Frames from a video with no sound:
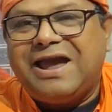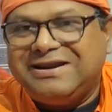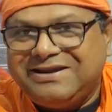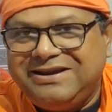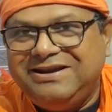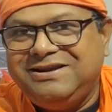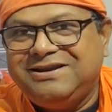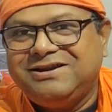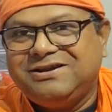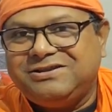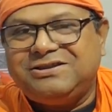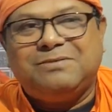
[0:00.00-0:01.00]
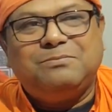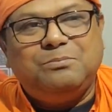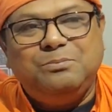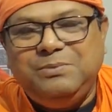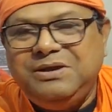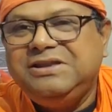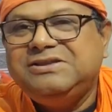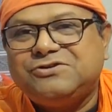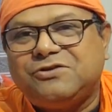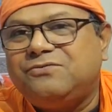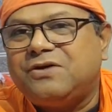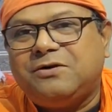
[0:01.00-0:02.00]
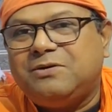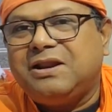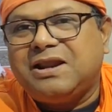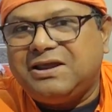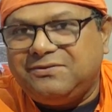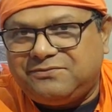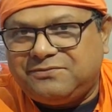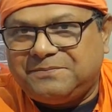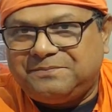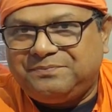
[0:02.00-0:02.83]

attaining the means of our life.